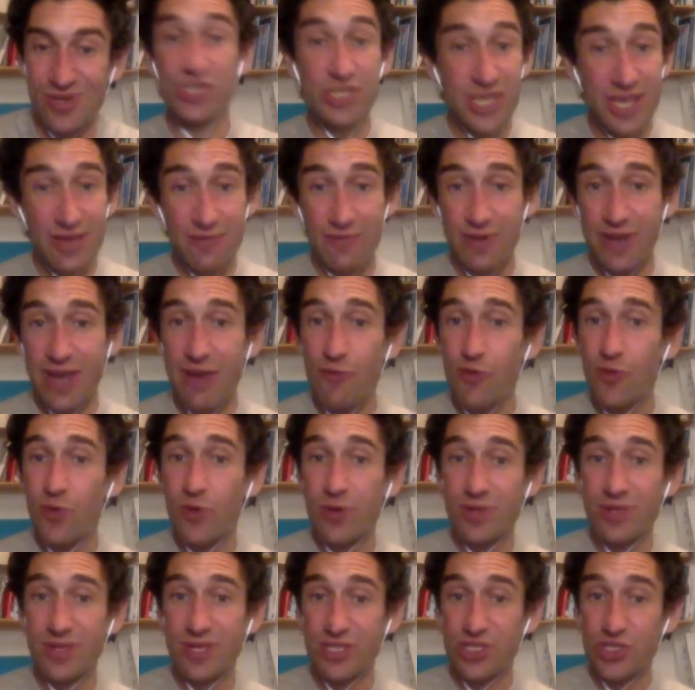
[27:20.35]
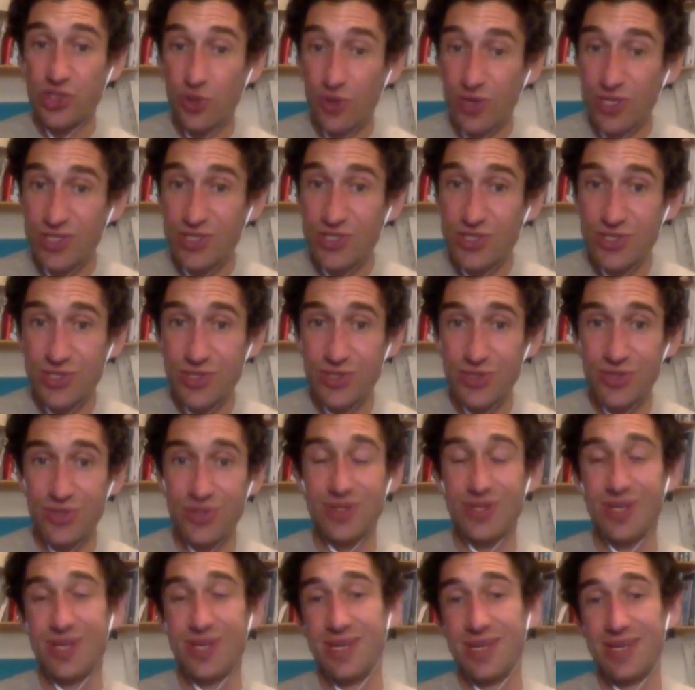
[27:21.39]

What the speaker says: Giving everyone the choice to